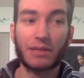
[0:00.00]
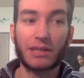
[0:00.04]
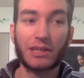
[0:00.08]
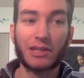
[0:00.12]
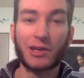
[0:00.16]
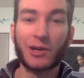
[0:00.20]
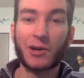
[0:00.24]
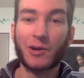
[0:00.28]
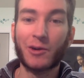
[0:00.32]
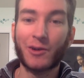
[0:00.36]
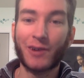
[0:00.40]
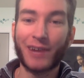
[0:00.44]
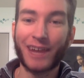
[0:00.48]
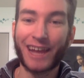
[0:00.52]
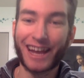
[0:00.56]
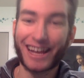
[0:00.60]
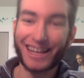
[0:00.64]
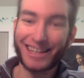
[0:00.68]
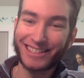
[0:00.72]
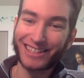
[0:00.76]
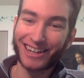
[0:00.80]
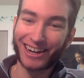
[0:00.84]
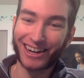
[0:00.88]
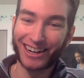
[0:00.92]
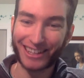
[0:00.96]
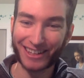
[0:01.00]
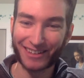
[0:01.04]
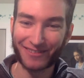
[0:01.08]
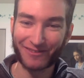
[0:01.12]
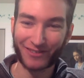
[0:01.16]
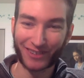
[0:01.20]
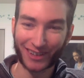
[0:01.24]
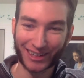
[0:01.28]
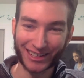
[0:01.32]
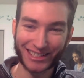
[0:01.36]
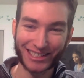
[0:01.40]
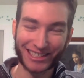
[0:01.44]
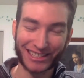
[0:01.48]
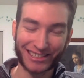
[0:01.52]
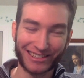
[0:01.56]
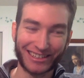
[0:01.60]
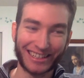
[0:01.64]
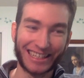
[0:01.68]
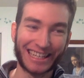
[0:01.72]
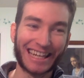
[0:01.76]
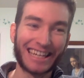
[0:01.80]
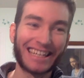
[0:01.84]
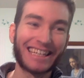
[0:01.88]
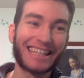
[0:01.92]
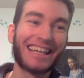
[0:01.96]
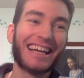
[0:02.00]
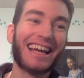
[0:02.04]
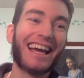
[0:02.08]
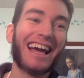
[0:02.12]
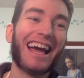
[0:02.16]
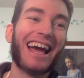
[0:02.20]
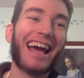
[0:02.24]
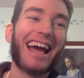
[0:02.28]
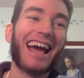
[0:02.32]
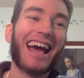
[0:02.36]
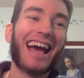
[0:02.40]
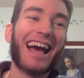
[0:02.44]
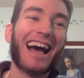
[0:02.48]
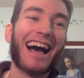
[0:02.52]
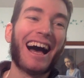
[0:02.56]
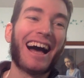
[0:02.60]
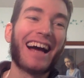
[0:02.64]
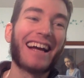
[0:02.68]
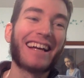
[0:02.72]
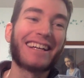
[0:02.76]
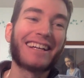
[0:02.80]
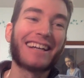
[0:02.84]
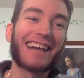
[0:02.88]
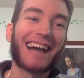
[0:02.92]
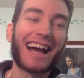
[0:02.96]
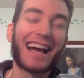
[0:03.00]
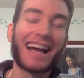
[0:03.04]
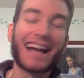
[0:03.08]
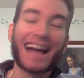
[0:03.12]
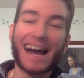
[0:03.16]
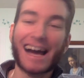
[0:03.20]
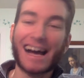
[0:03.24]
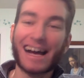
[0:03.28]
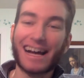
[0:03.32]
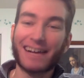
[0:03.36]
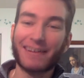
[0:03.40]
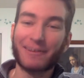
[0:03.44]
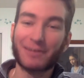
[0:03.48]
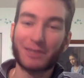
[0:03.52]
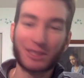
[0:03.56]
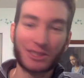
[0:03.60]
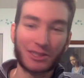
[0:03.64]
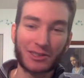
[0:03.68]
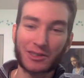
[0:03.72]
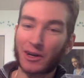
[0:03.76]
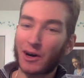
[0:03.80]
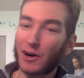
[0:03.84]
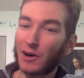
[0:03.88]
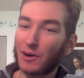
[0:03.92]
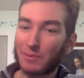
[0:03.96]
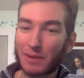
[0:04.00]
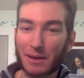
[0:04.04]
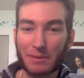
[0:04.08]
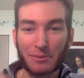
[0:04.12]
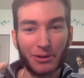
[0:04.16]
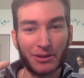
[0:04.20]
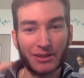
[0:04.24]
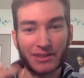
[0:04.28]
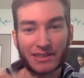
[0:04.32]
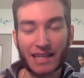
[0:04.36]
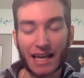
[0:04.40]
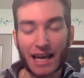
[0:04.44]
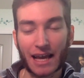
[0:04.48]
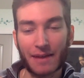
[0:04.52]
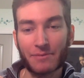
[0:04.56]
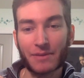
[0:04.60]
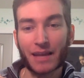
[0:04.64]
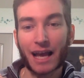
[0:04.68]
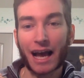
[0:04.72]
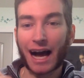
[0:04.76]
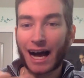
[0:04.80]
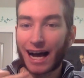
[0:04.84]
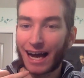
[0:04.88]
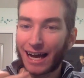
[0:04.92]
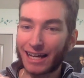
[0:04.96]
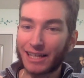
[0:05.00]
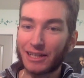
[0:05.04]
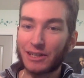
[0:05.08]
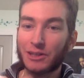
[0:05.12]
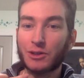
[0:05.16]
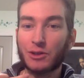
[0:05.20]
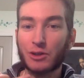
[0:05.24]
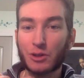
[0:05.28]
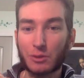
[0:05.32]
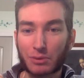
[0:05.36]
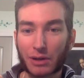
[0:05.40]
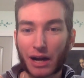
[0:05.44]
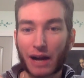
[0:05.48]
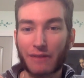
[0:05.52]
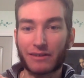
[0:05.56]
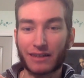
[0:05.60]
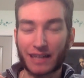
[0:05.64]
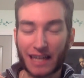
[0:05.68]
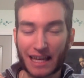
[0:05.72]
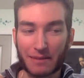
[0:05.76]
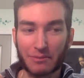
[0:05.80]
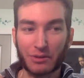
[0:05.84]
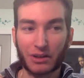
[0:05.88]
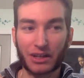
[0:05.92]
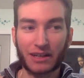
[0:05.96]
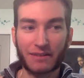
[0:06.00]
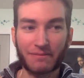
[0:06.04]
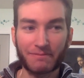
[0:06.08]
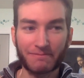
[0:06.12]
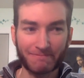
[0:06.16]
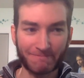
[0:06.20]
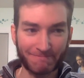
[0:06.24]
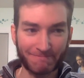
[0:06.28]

Because when I started first doing it, I, I, I would just call people and say, ah, "Do you do private labeling?"